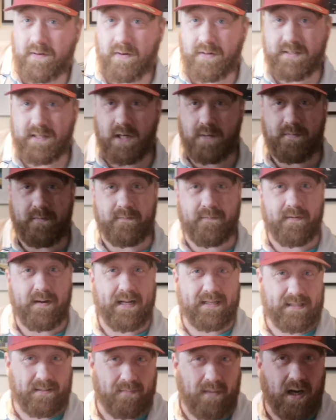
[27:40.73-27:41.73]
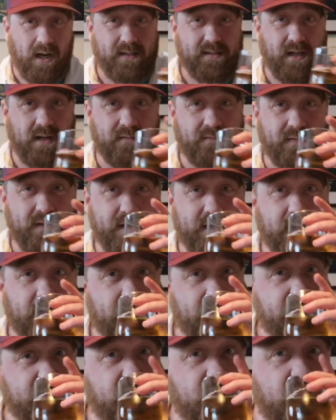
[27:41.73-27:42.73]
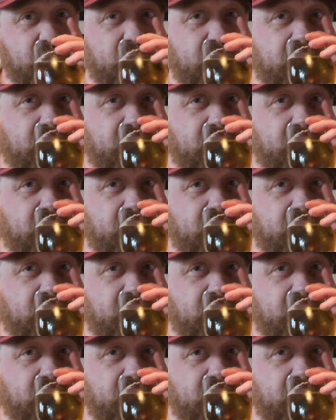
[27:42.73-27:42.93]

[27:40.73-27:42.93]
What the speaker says: your eyes open for our tomato videos.